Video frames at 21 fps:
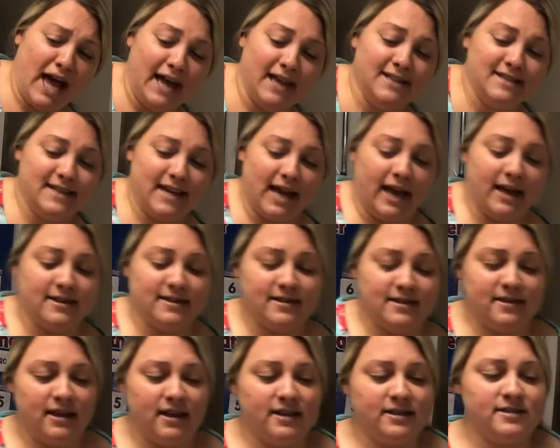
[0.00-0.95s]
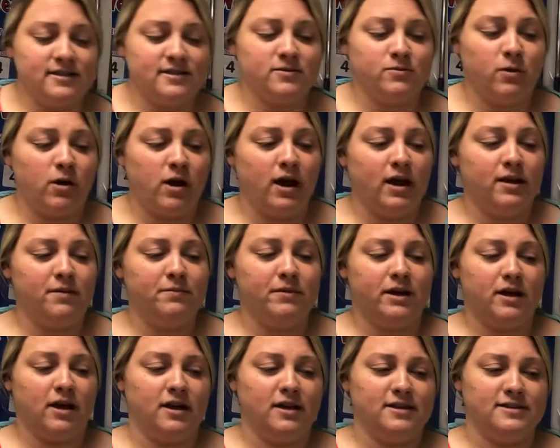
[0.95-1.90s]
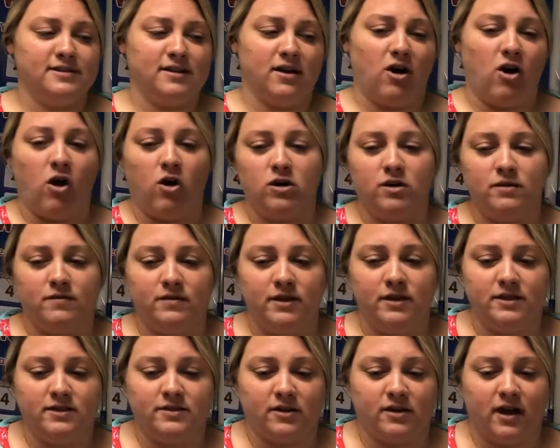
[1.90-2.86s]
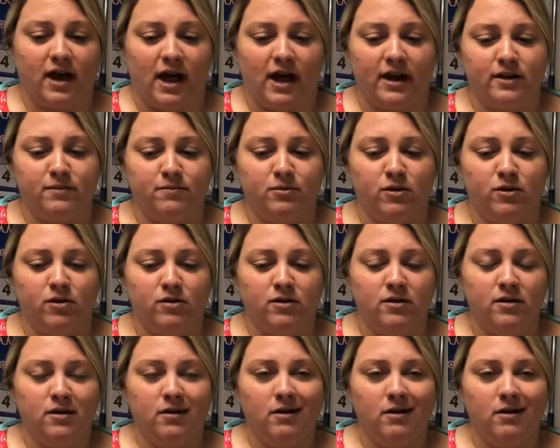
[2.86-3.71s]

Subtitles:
taste this one because all of these are edible.